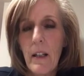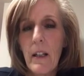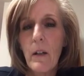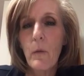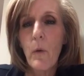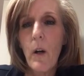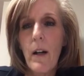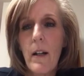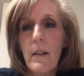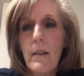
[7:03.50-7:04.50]
It
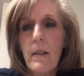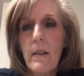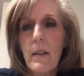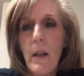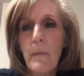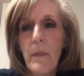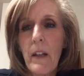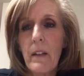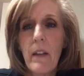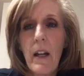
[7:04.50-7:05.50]
was
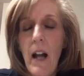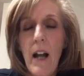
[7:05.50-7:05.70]
something that